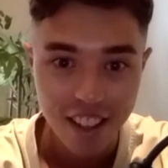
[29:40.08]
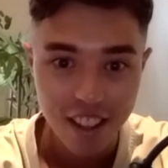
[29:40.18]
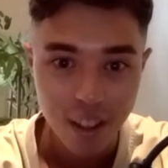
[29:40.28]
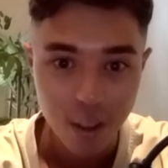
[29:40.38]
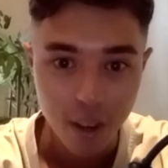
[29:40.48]

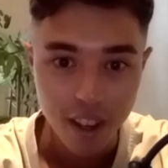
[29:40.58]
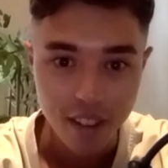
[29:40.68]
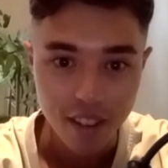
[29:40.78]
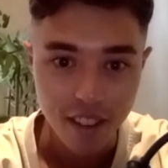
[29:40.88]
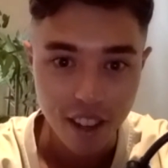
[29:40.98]
you were
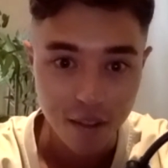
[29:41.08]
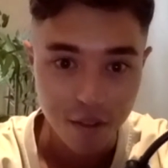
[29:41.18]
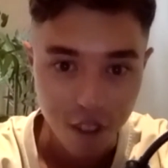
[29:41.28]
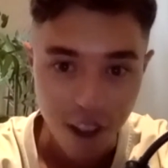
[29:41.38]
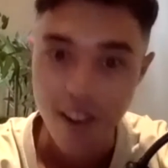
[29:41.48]
in
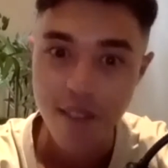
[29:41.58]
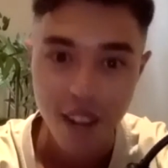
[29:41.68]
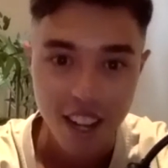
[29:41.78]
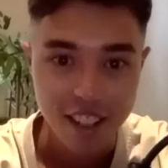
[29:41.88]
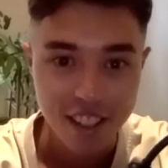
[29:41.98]
very
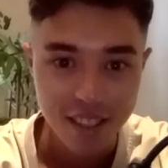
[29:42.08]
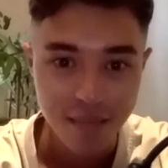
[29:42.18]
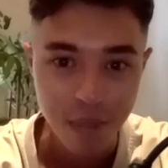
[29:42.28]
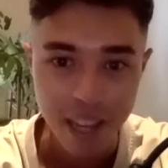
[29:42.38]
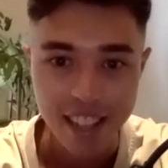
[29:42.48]
much
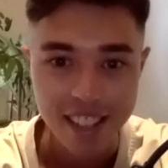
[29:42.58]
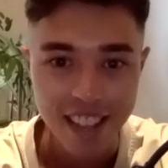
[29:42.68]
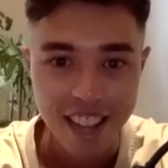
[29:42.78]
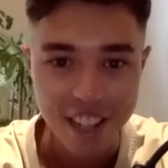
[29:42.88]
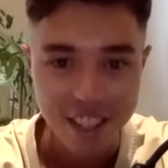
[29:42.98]
peak
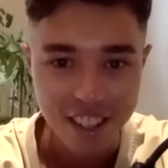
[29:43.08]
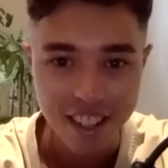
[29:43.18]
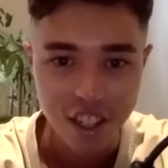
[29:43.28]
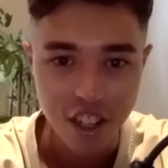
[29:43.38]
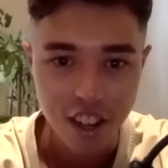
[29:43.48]
stage
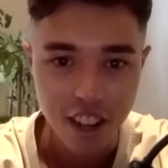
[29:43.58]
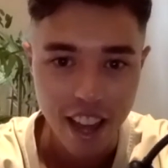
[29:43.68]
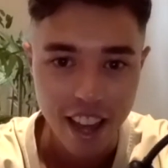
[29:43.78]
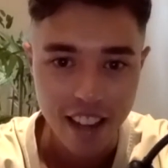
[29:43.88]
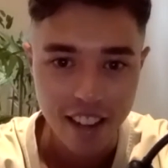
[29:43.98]
condition,
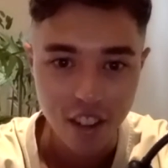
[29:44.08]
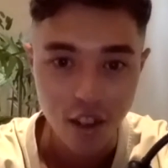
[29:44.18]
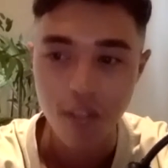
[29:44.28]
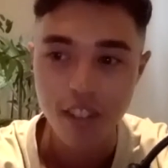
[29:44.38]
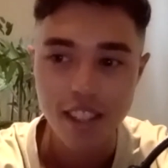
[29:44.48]
and you
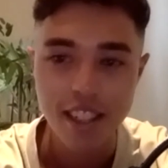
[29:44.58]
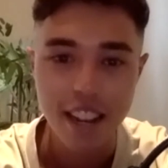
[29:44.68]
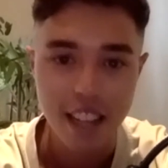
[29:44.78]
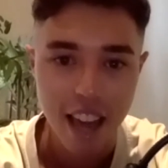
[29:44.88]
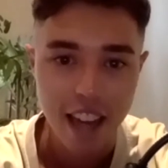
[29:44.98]
obviously
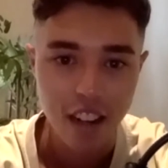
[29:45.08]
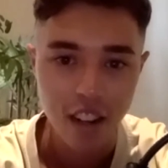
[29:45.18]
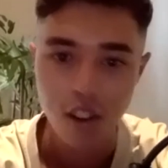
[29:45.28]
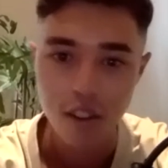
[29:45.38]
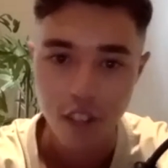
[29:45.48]
dedicated a
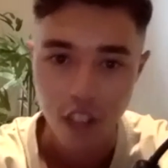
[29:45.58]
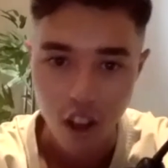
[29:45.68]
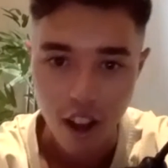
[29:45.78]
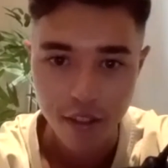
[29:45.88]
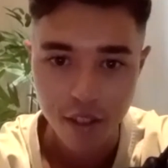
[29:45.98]
lot of your
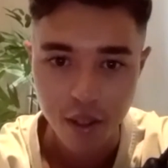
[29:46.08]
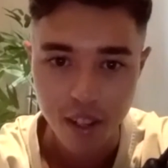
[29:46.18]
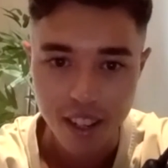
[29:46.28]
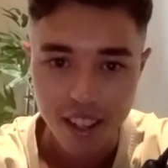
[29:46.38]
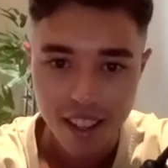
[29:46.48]
life to
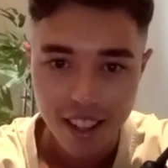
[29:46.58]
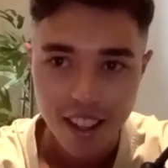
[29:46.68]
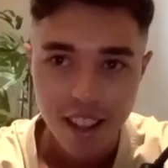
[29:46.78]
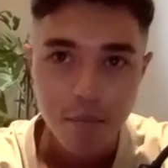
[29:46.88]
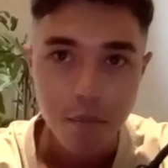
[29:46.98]
it.
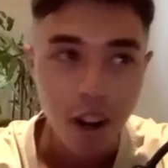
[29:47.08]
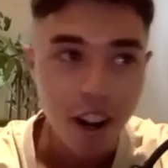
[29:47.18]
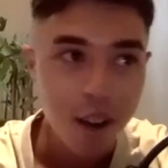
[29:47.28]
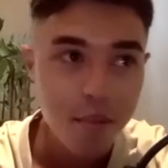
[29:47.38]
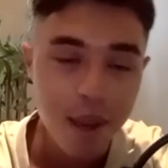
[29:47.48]
But I
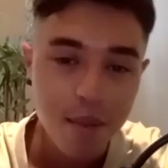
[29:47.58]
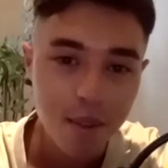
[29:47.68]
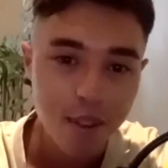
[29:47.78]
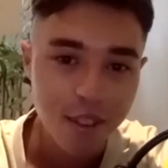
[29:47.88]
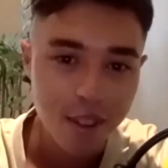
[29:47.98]
know people
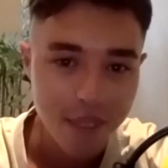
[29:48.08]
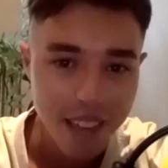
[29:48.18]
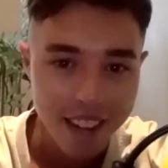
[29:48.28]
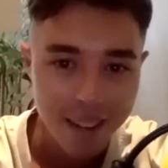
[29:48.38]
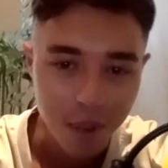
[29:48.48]
who have
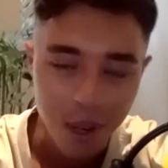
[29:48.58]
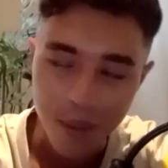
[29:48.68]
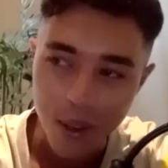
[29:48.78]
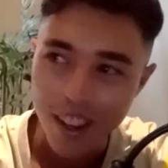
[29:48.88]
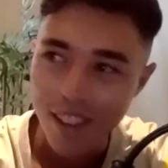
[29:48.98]
competed in
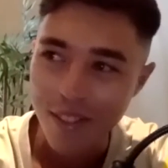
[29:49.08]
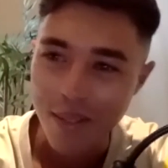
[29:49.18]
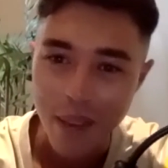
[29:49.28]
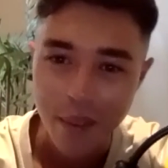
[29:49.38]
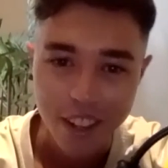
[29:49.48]
bodybuilding. For
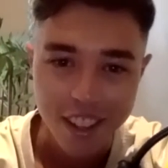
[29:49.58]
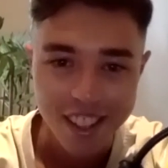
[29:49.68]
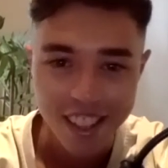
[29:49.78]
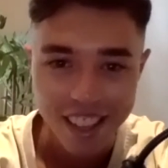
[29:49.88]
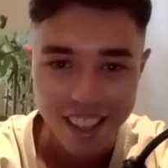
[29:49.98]
me
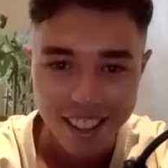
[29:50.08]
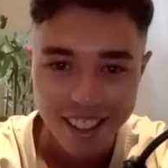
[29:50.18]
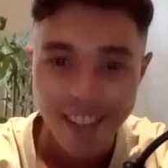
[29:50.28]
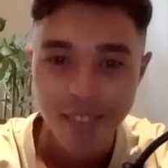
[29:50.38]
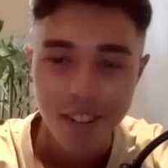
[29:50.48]
personally,
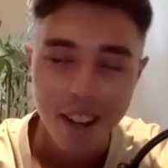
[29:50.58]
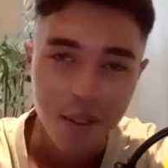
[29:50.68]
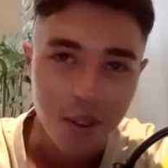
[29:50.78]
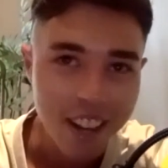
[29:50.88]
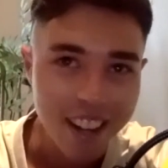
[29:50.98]
well, number
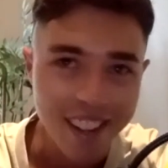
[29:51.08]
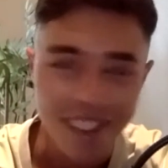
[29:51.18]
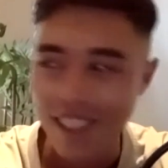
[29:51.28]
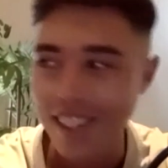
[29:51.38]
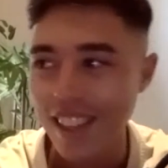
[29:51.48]
one,
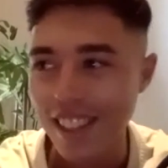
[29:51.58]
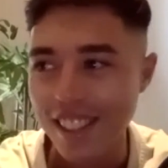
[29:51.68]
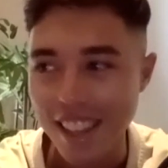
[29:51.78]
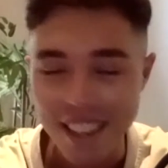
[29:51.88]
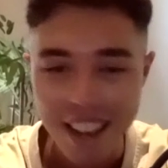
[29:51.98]
I said this the
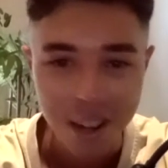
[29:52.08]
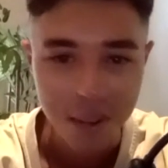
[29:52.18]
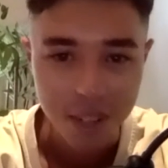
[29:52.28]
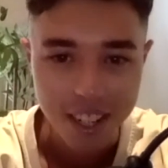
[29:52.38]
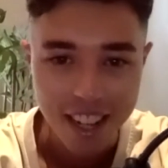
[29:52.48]
other day on a
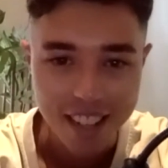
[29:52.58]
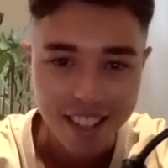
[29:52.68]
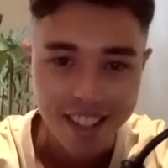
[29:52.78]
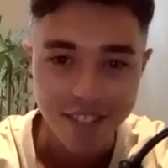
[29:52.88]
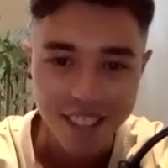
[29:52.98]
podcast, I
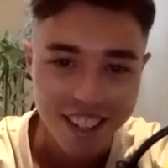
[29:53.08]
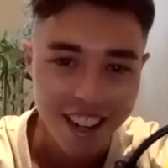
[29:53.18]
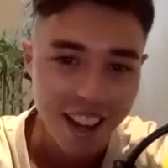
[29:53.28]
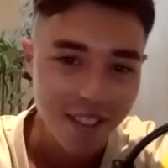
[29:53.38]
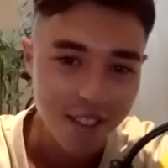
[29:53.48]
definitely
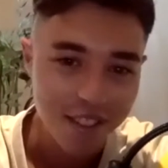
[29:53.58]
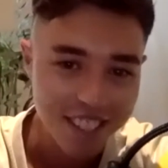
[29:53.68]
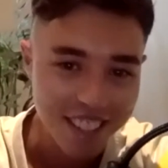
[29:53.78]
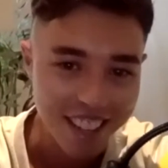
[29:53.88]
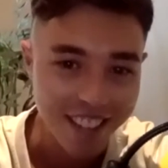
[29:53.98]
don't have the
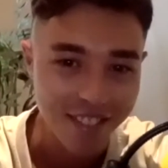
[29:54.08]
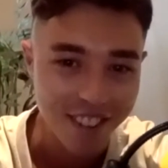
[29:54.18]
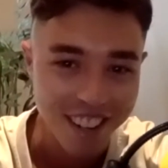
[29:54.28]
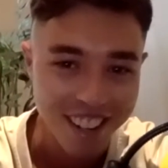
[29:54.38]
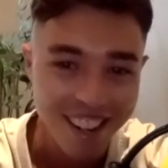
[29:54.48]
physique for
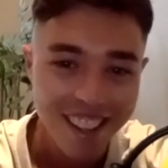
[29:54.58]
it.